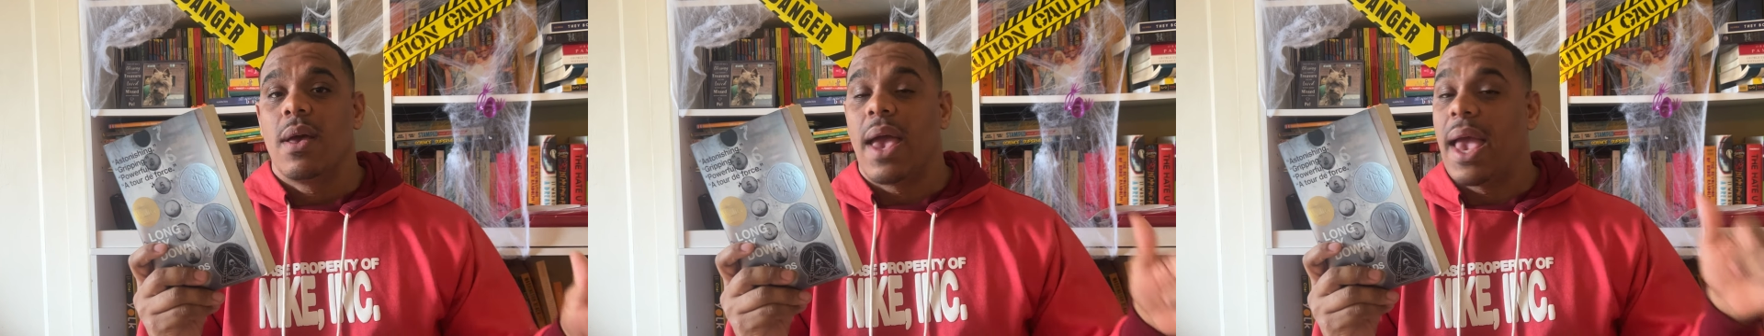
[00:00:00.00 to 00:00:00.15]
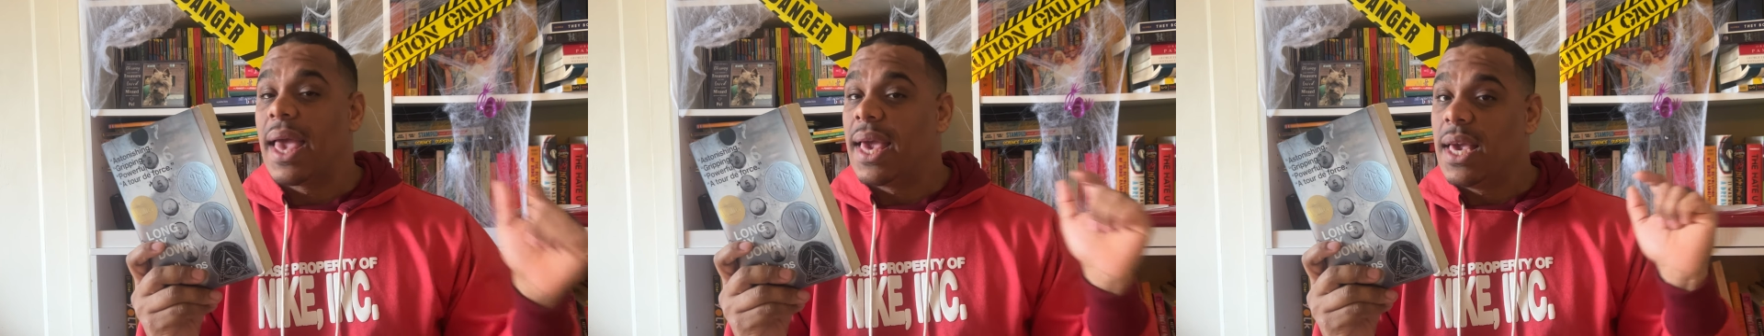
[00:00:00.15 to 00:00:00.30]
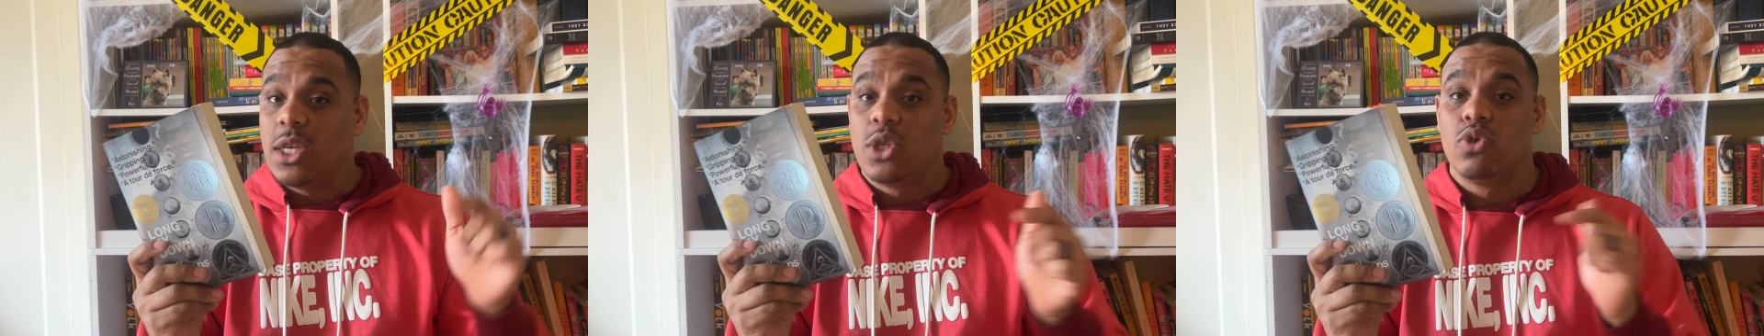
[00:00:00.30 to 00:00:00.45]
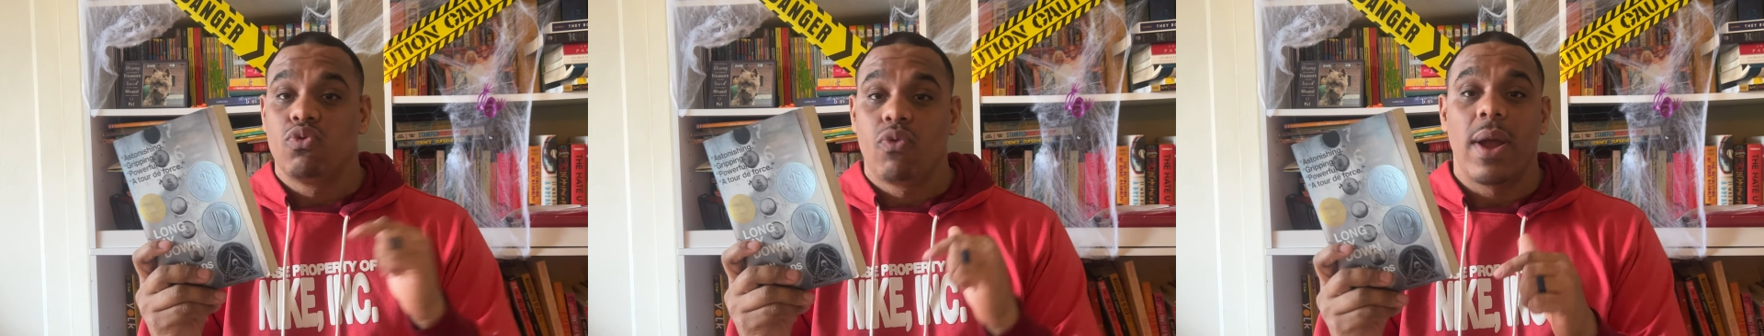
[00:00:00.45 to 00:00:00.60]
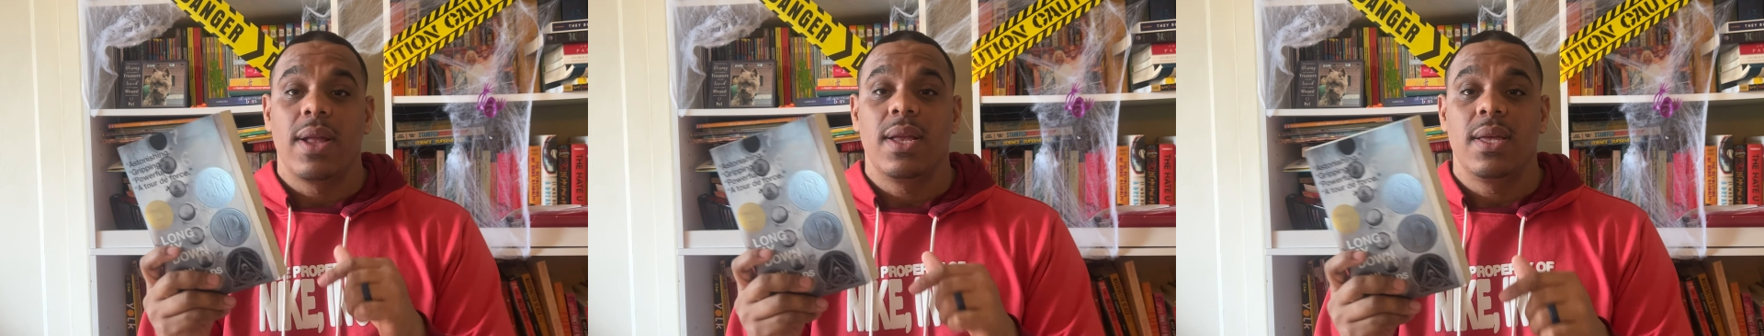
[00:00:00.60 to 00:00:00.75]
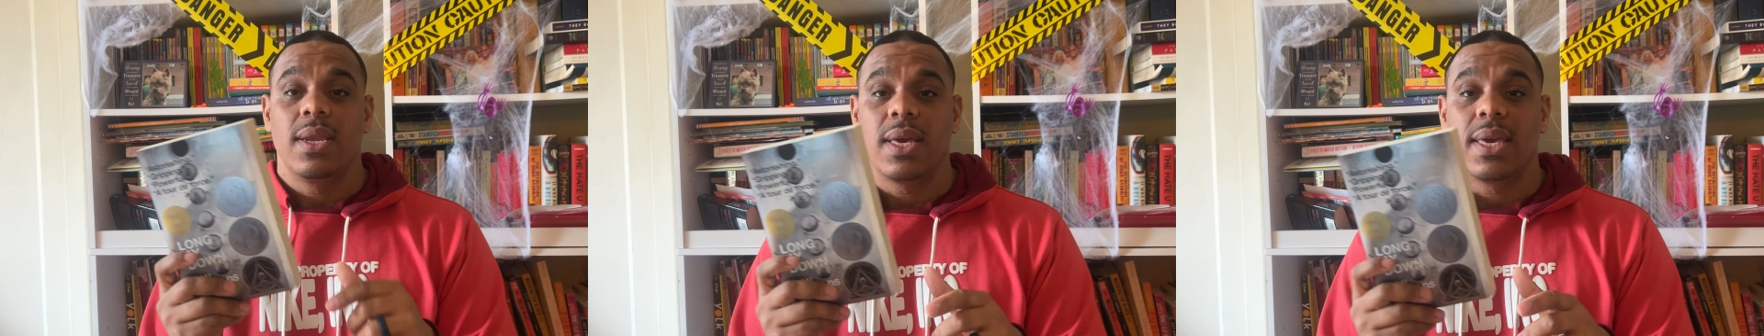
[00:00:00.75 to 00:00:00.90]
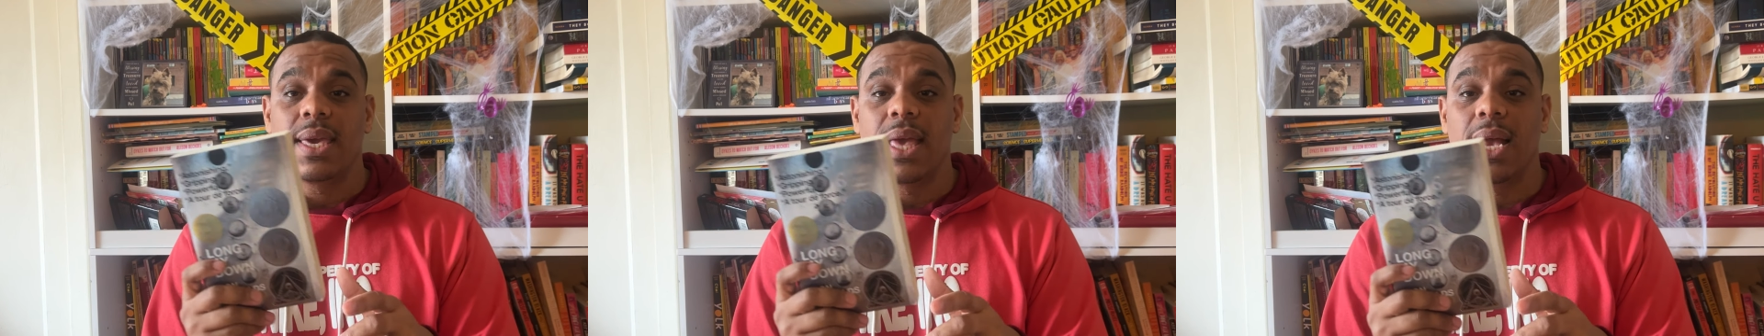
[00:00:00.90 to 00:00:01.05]
and he's ready
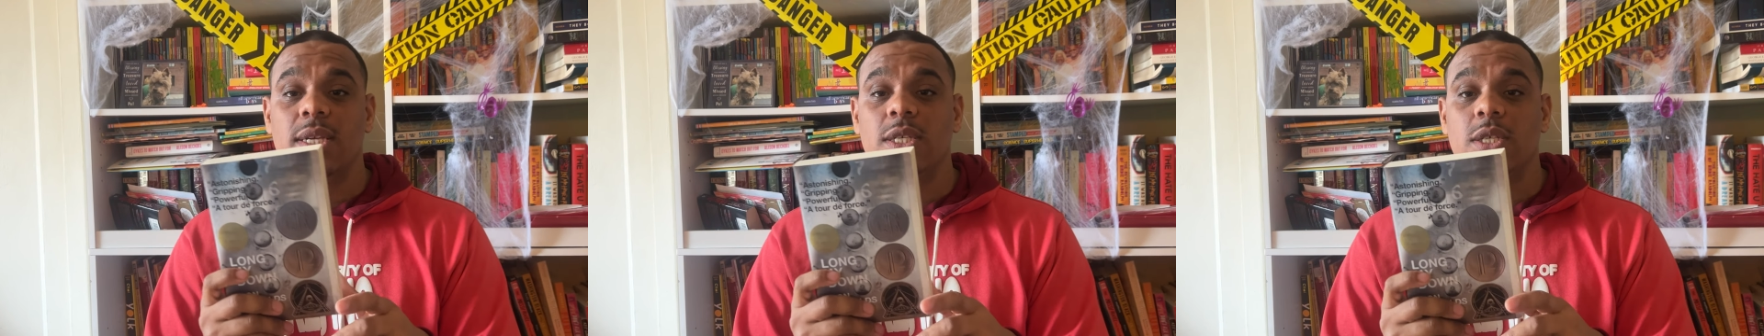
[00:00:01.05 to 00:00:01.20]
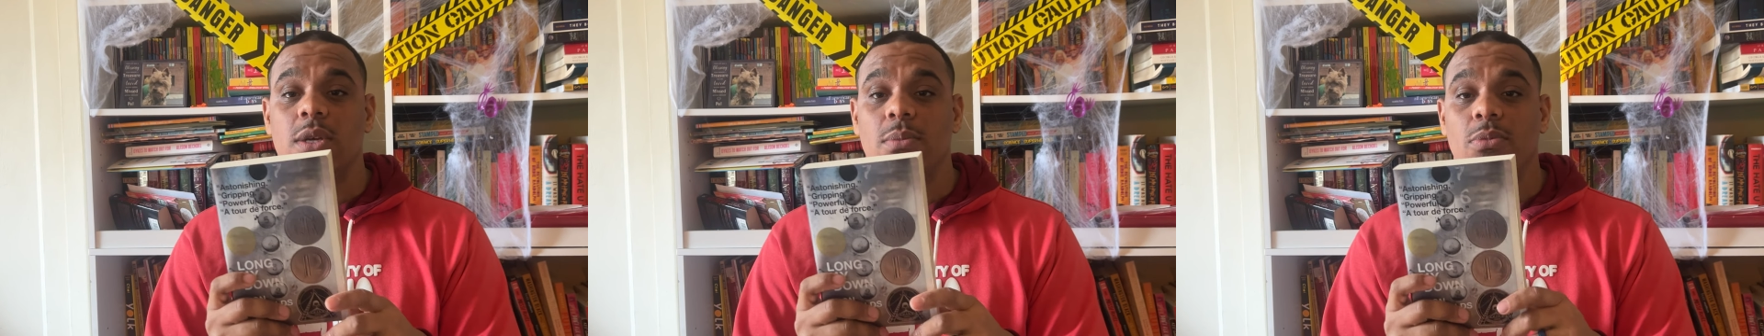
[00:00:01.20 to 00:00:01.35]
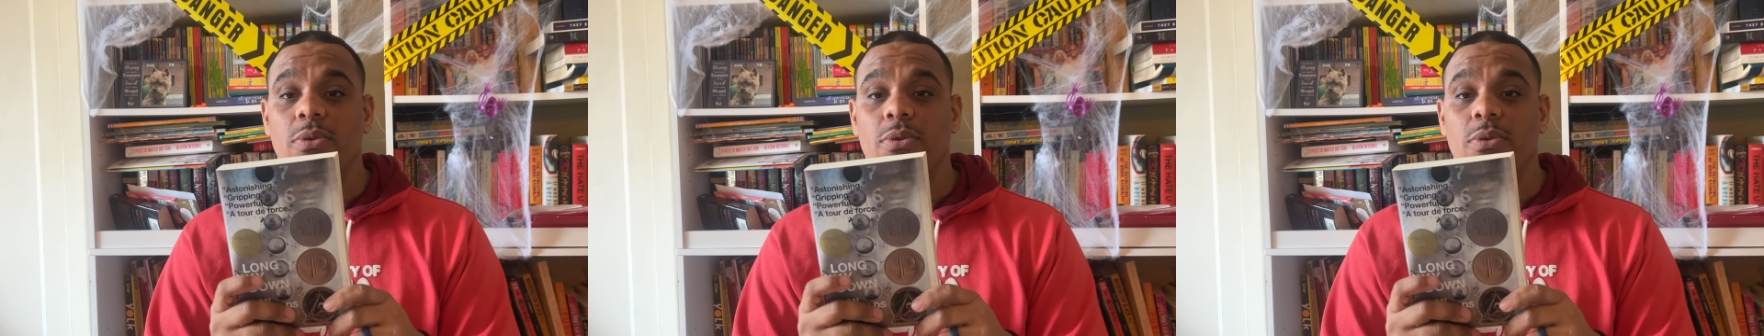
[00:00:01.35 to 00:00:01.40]
to catch some